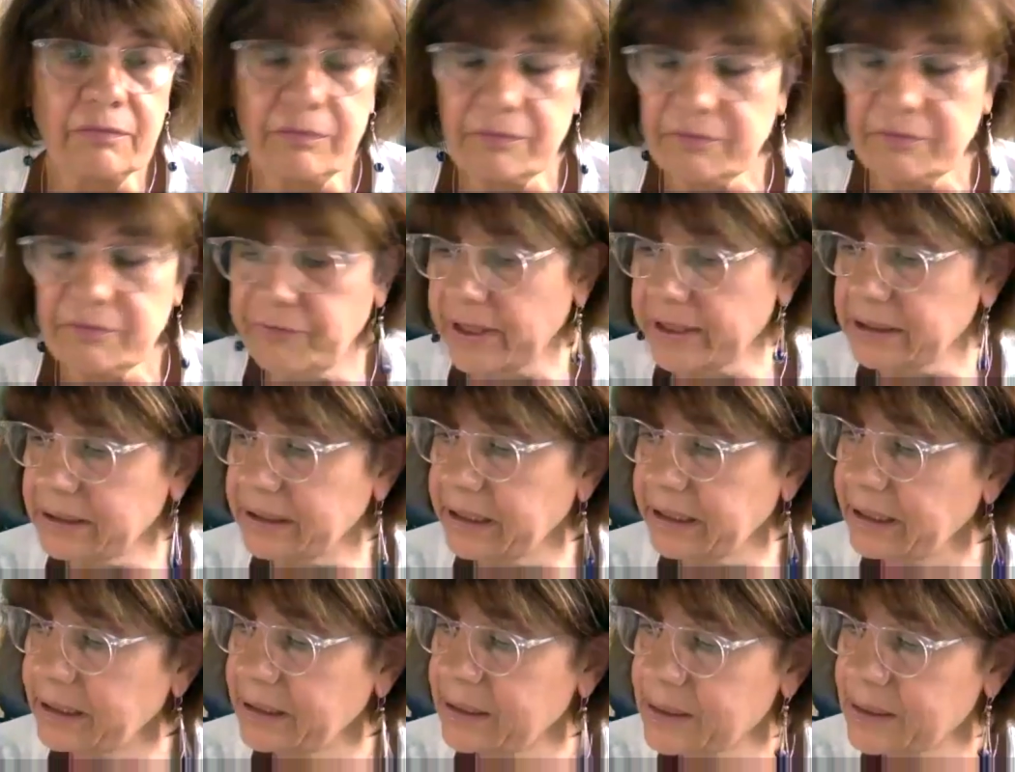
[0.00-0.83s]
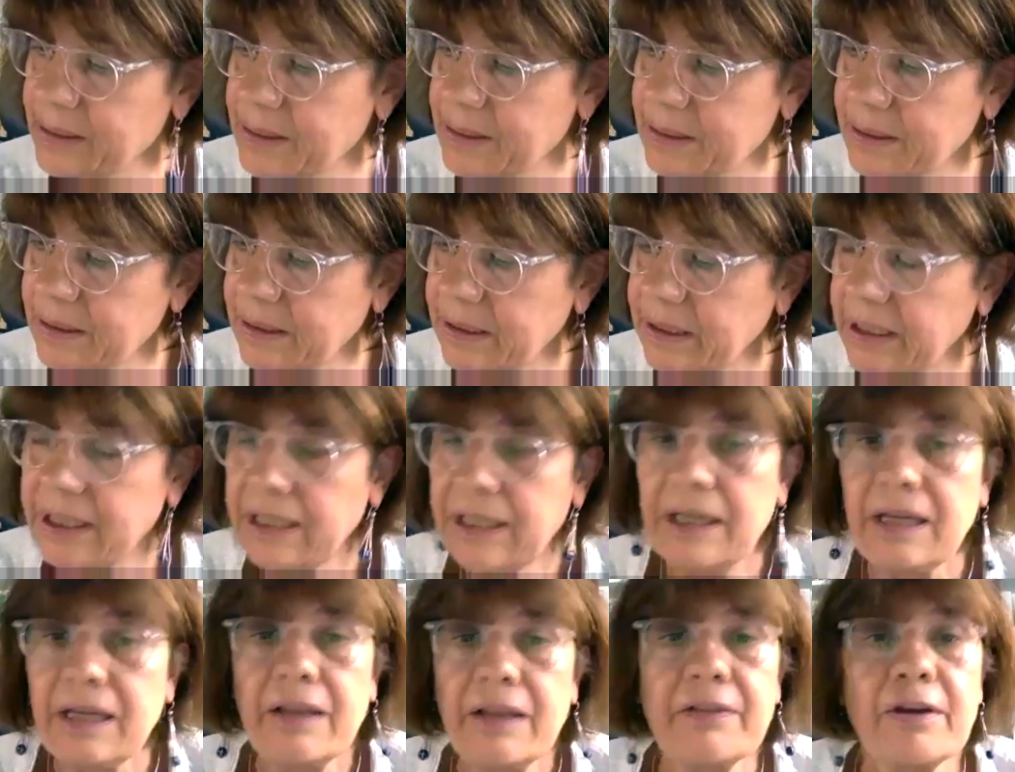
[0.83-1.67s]
findings.
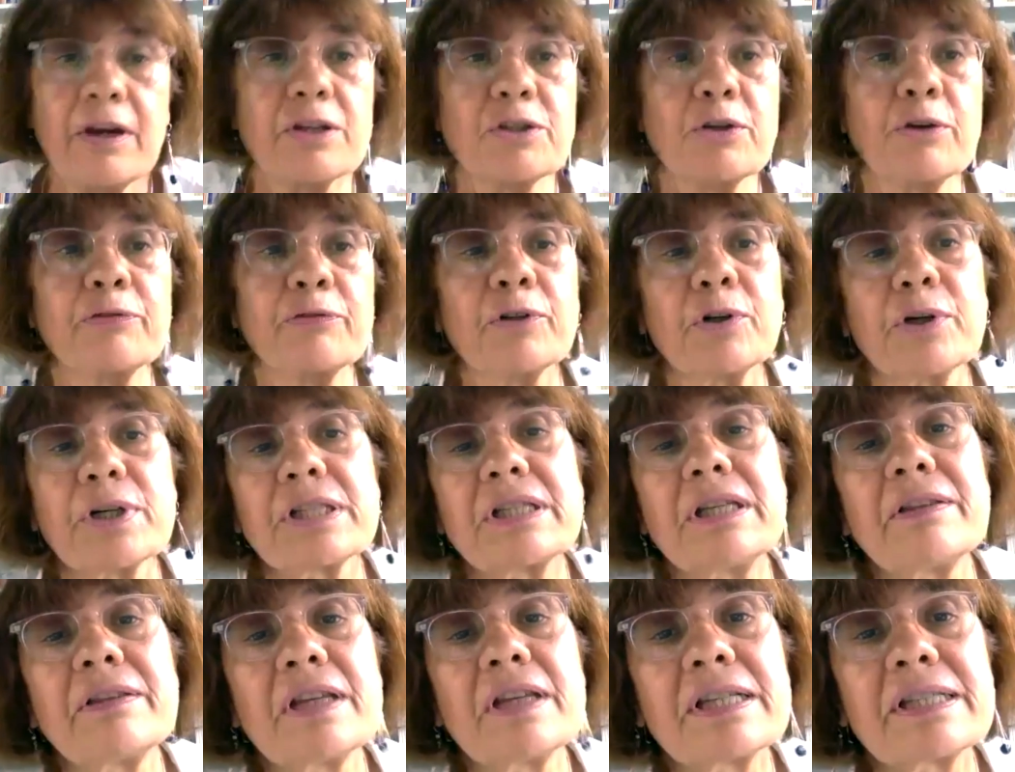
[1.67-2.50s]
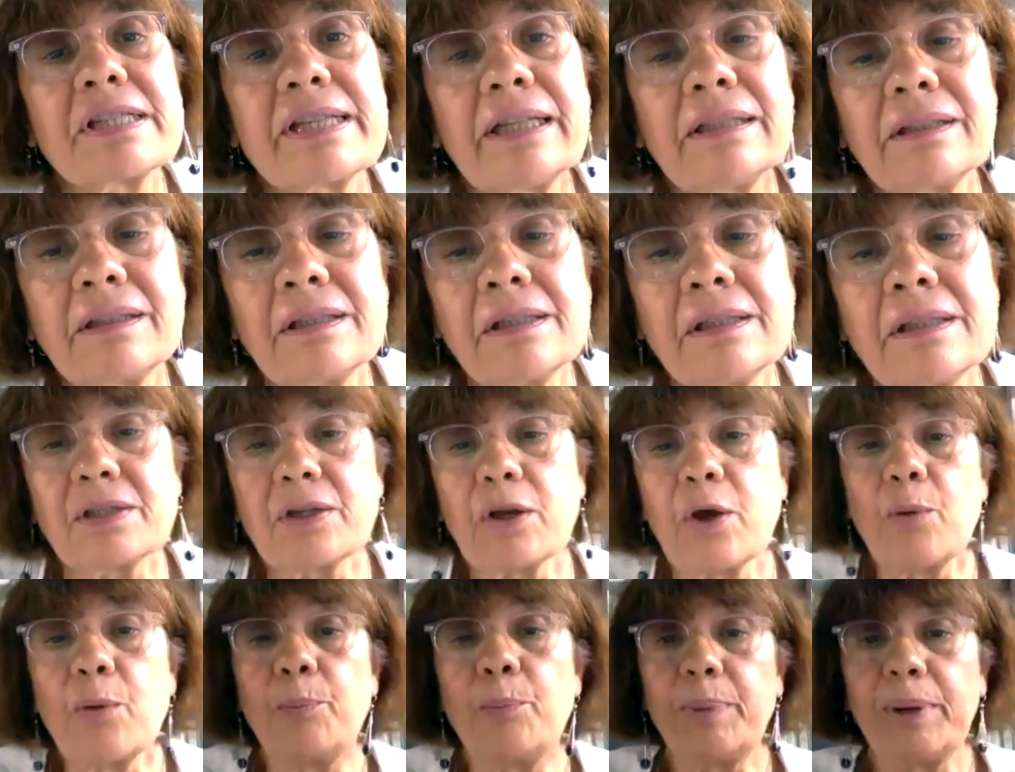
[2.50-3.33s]
There's, of course, in this sentence
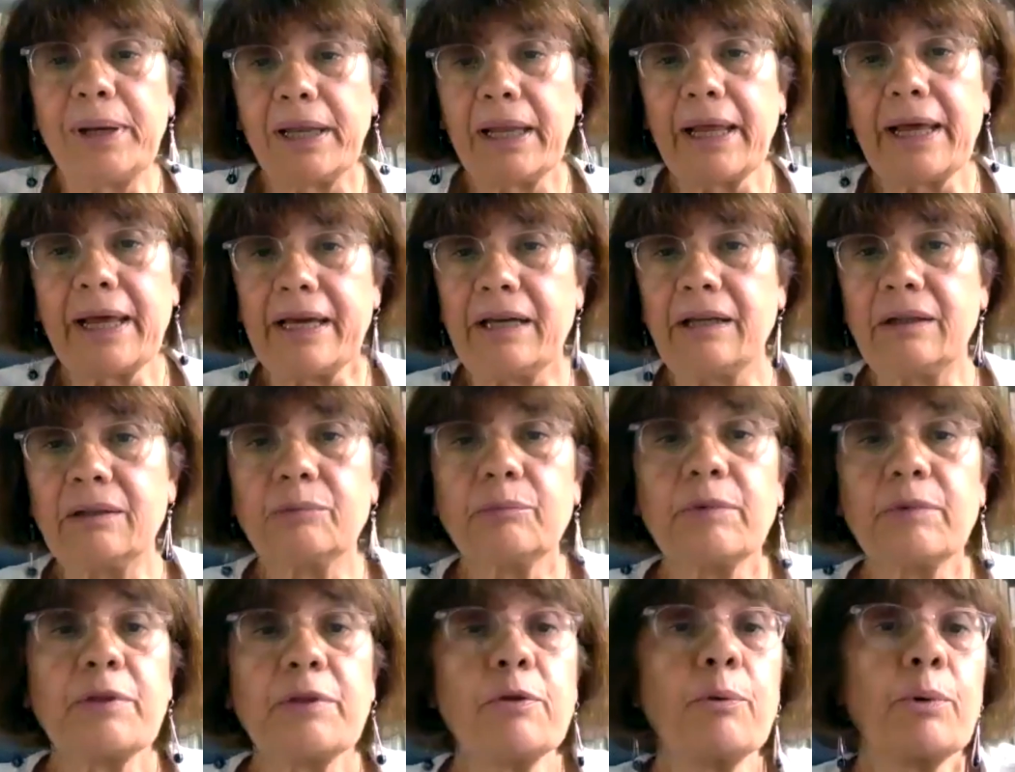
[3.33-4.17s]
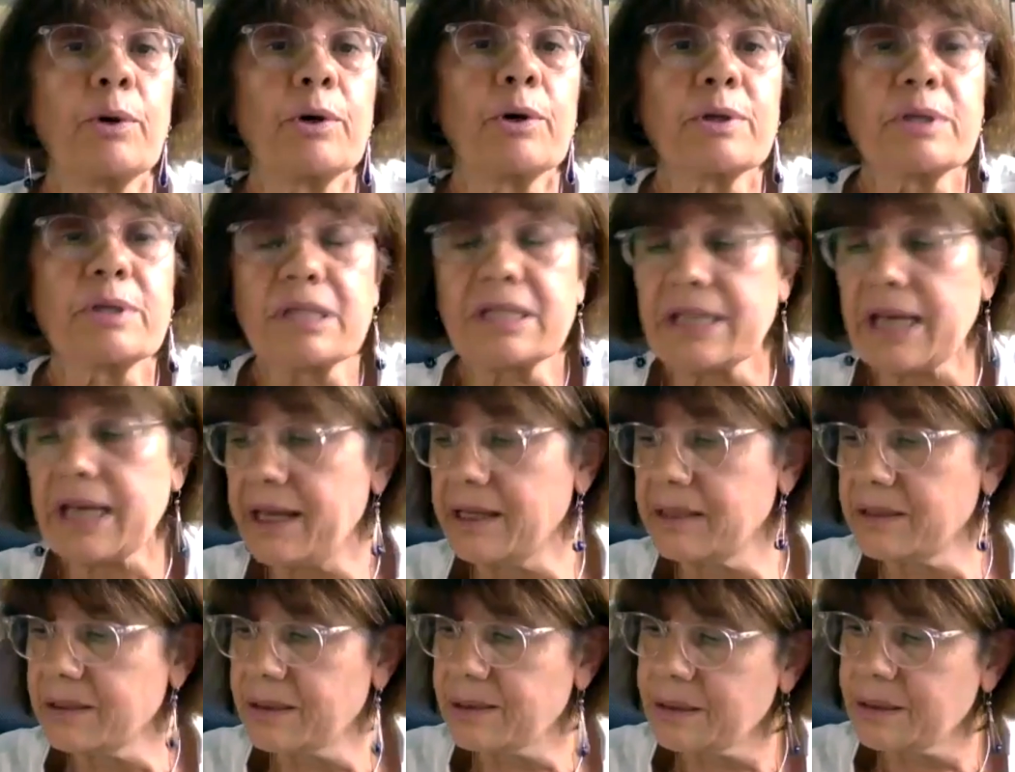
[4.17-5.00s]
a play with the word
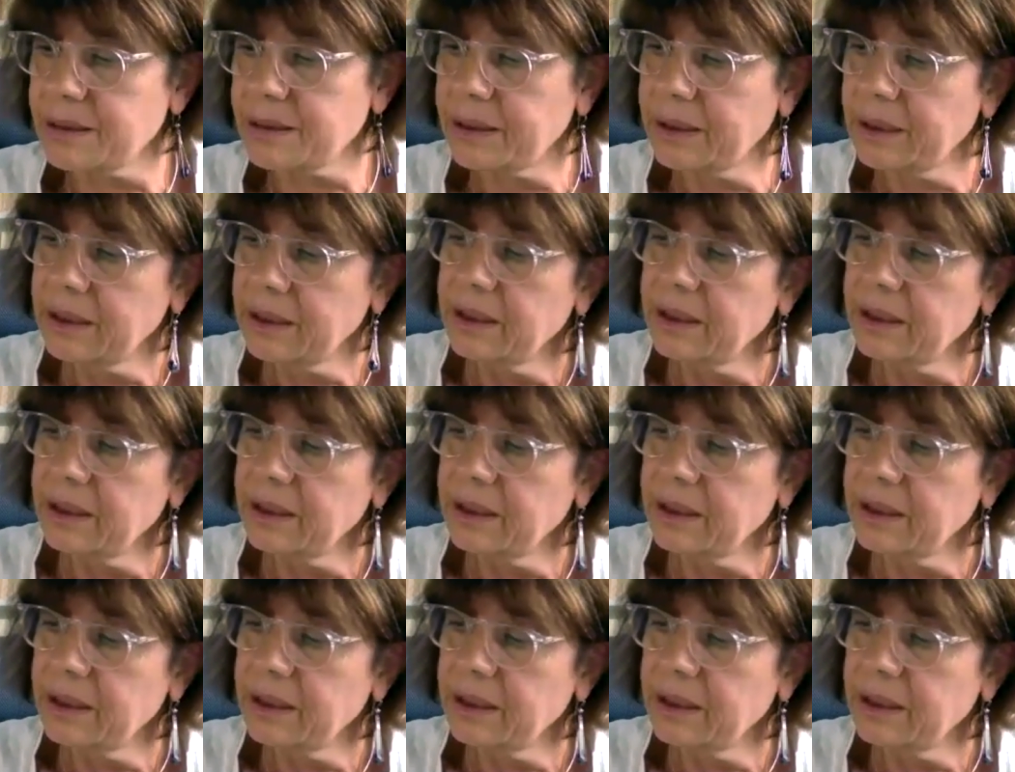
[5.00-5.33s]
sense